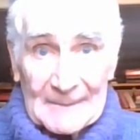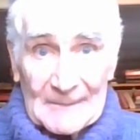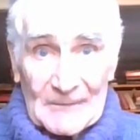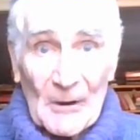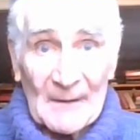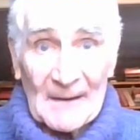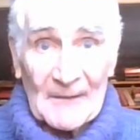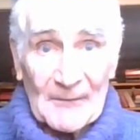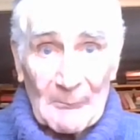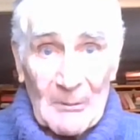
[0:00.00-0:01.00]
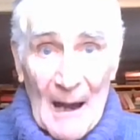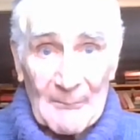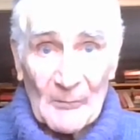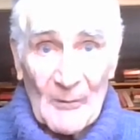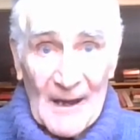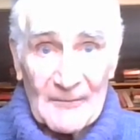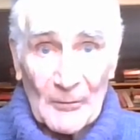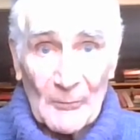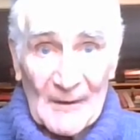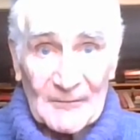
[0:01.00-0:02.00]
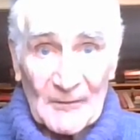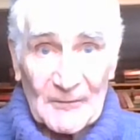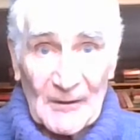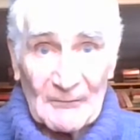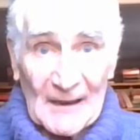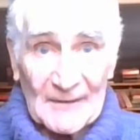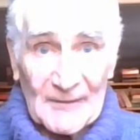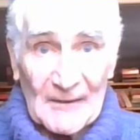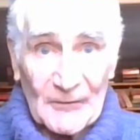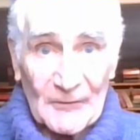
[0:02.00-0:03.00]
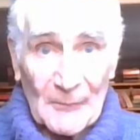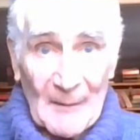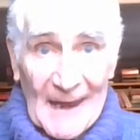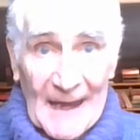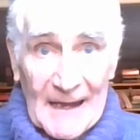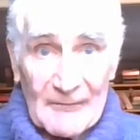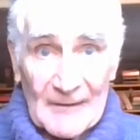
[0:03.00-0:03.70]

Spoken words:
showing us the proper way for Western civilization to behave.